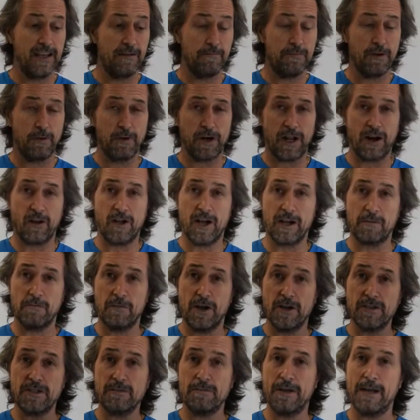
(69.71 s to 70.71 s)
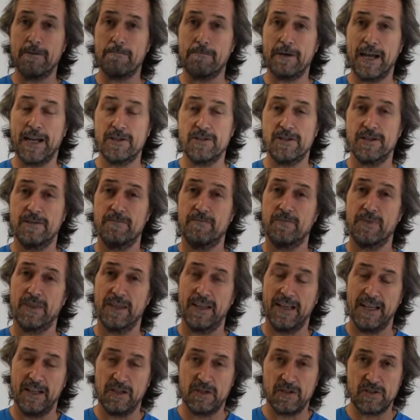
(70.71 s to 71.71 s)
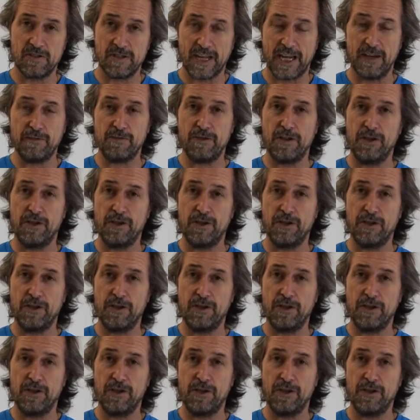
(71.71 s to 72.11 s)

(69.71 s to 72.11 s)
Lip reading: but what I like most about Patch It, it's safe